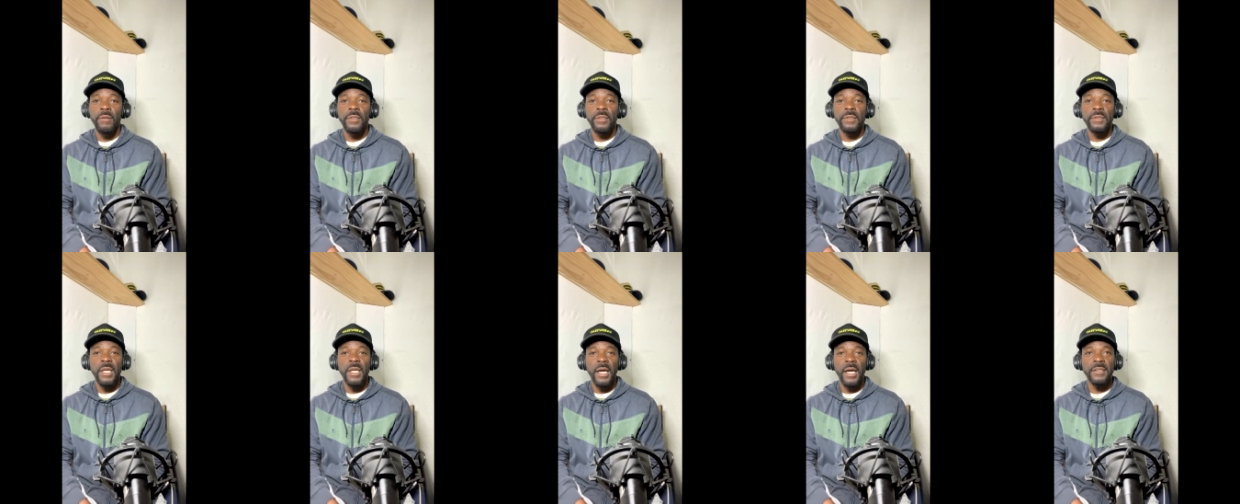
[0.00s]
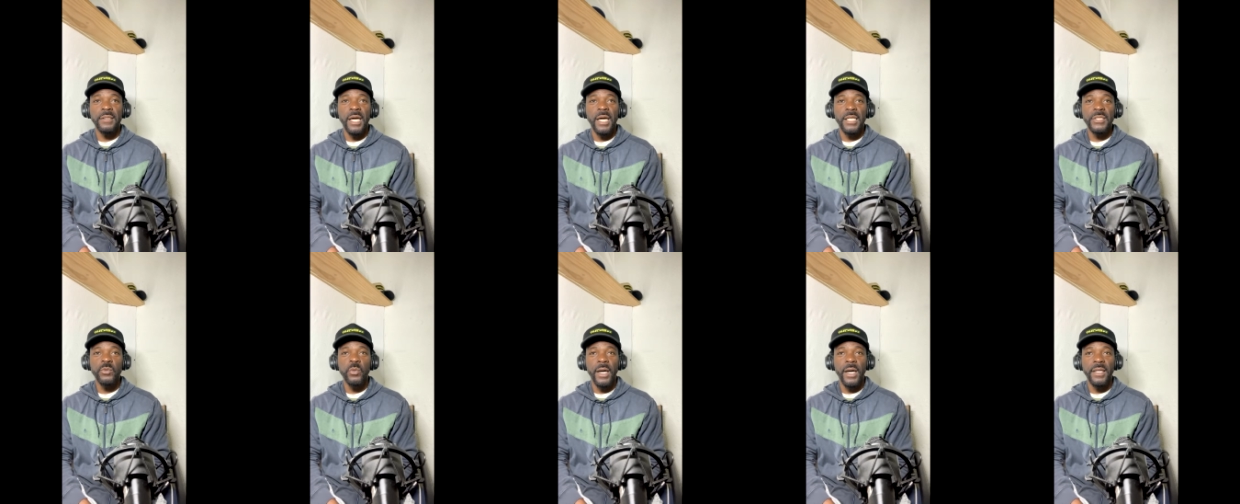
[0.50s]

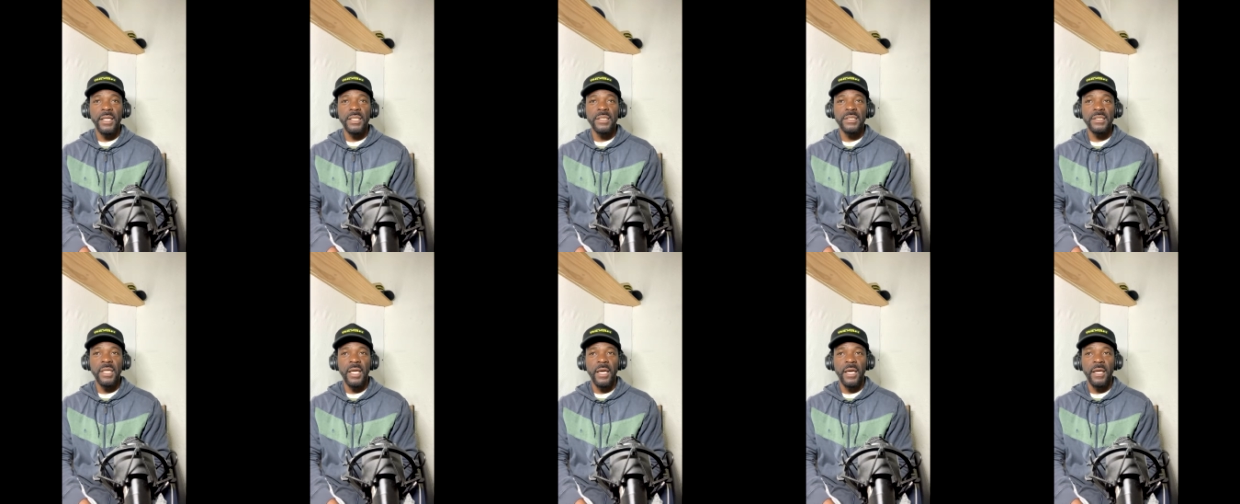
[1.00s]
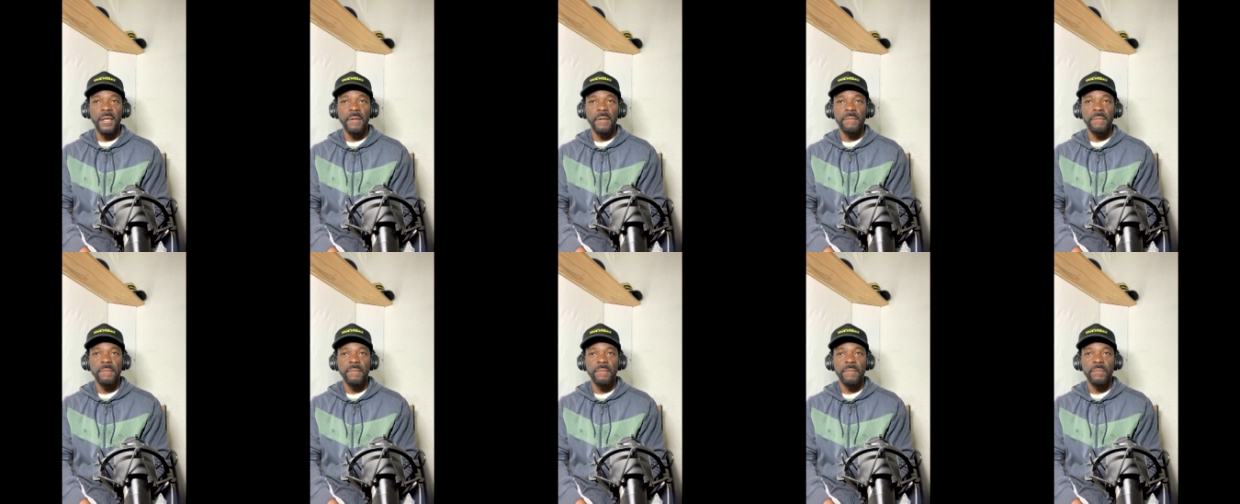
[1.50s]
that's why they say,
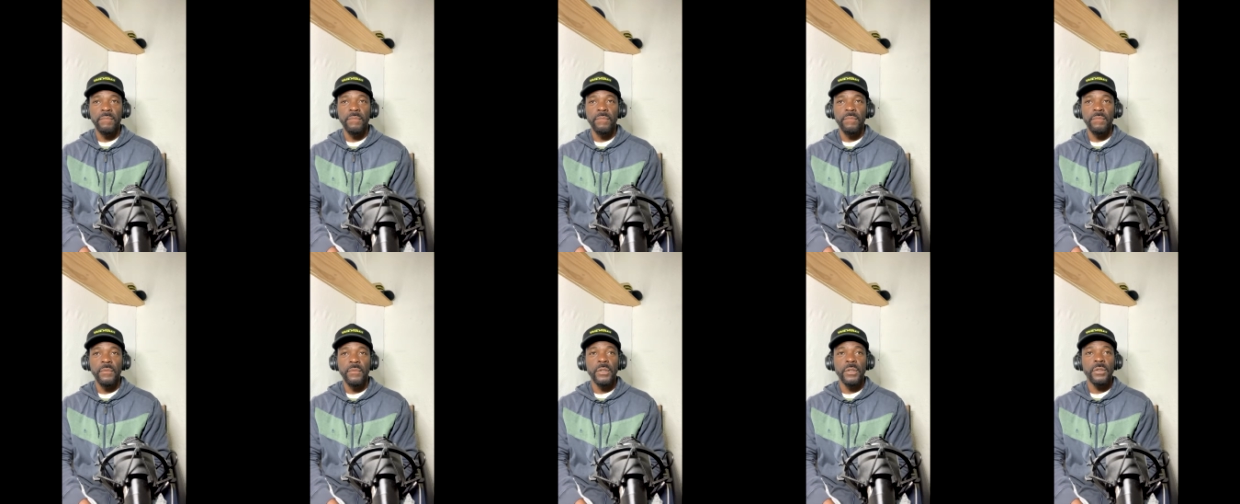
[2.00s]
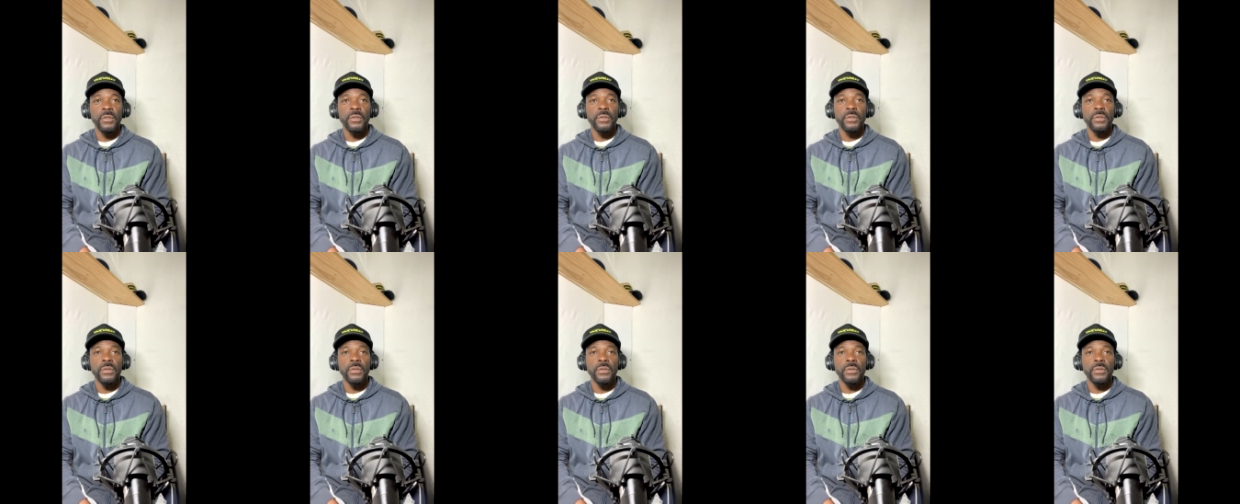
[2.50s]

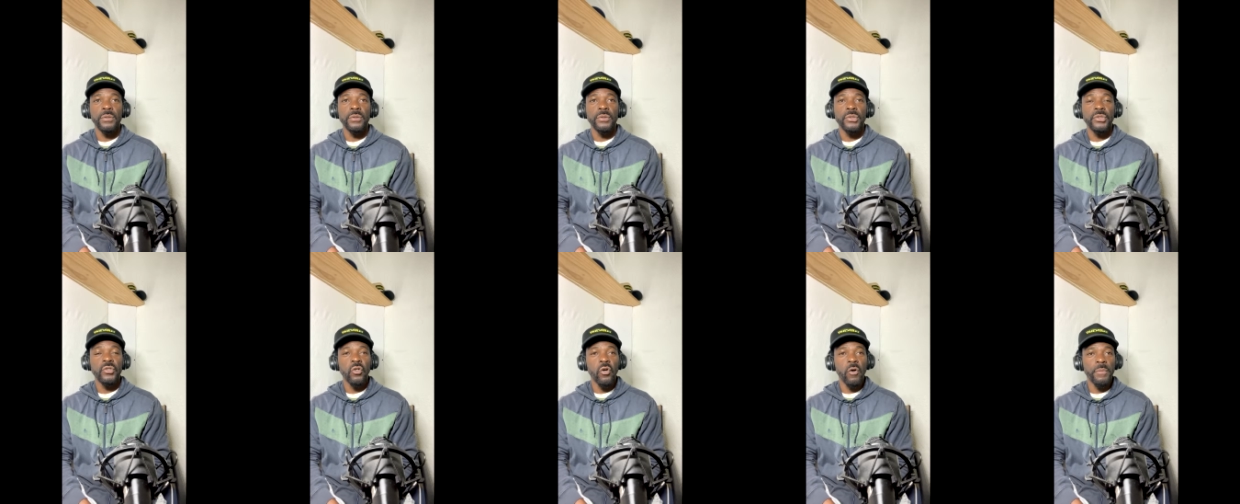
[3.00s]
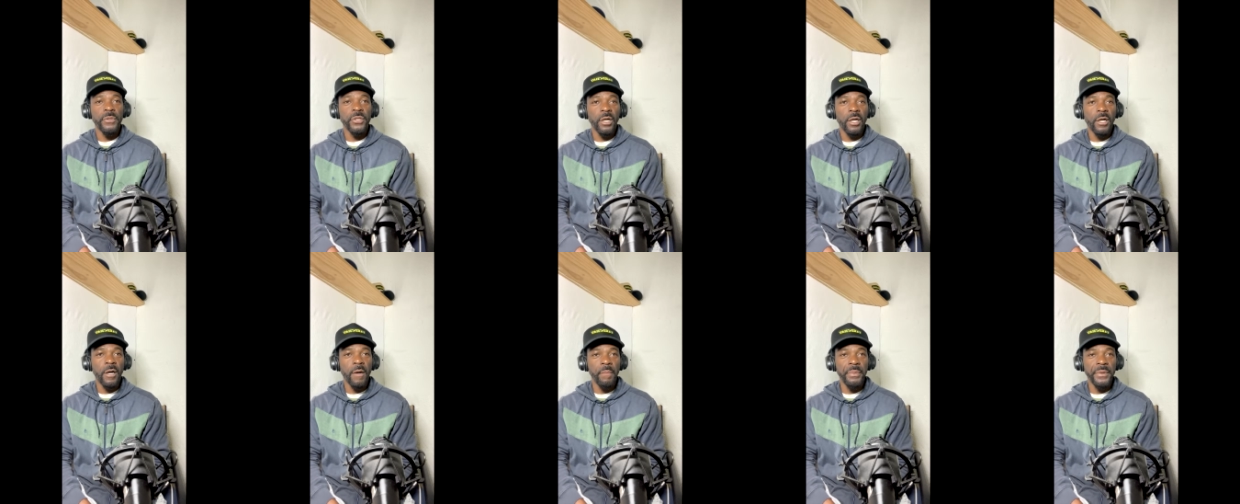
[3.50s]
show me your
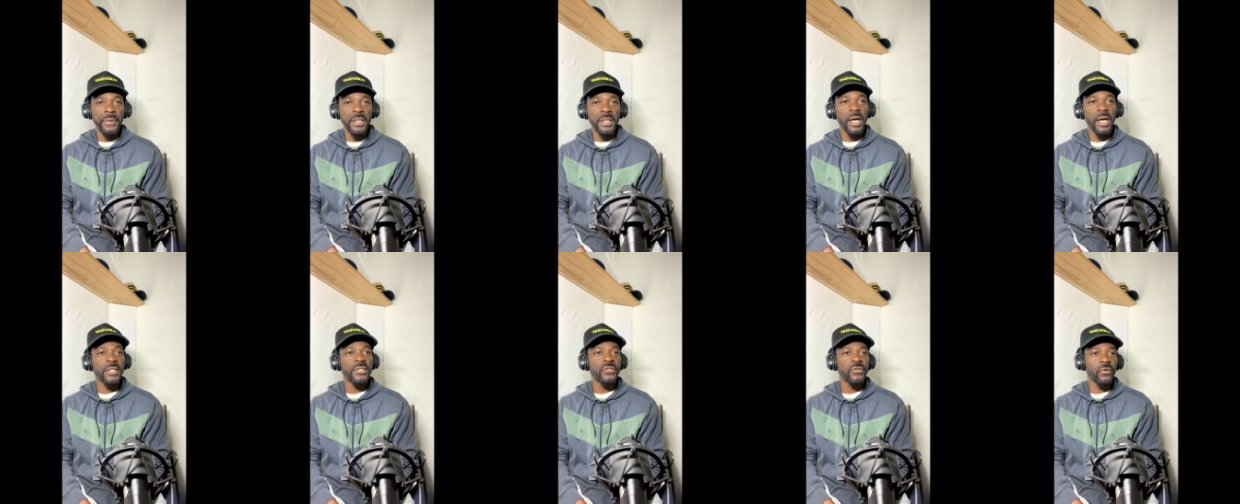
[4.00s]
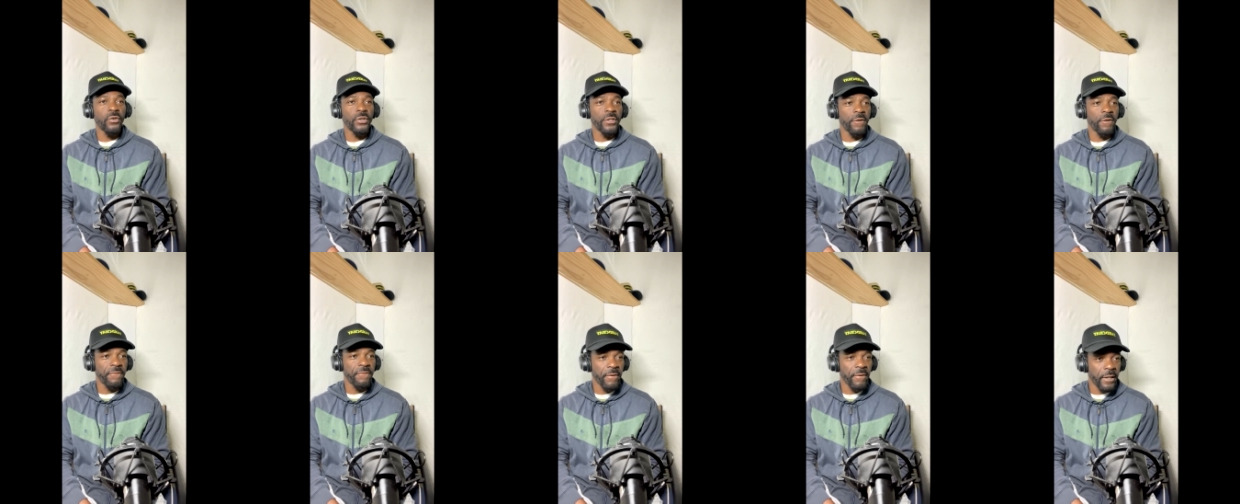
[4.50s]
company, I show your
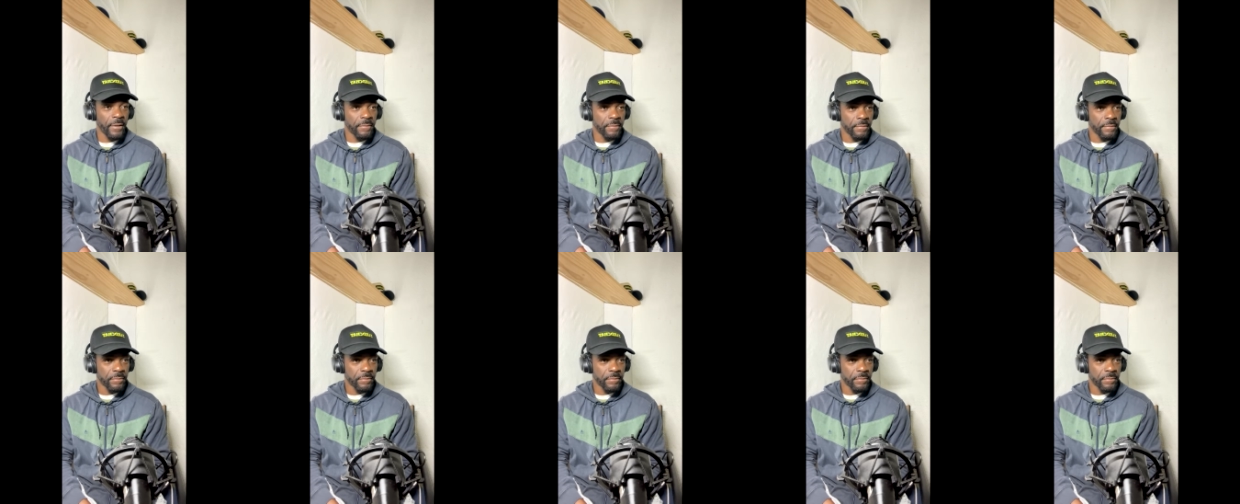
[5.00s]
friend.